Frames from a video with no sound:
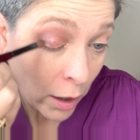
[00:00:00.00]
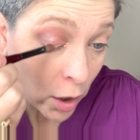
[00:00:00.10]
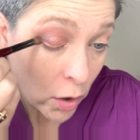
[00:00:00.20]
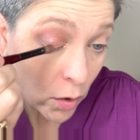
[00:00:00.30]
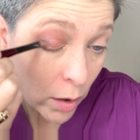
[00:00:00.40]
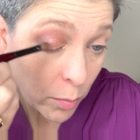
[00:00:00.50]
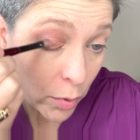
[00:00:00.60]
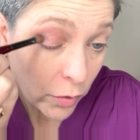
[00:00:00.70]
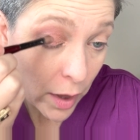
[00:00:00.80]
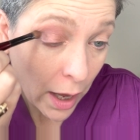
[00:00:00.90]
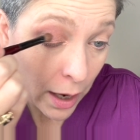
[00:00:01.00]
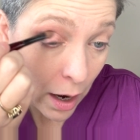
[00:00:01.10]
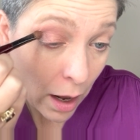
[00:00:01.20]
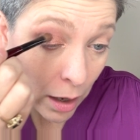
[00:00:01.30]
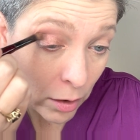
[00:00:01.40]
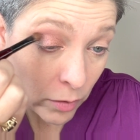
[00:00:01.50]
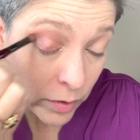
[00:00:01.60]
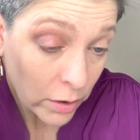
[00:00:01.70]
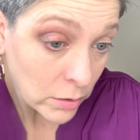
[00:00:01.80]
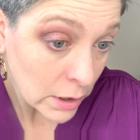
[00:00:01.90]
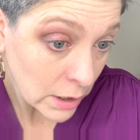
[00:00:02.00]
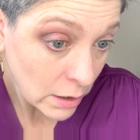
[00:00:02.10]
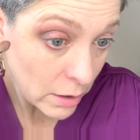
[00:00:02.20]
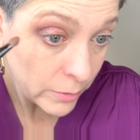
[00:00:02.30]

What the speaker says: You can put that all over your lid.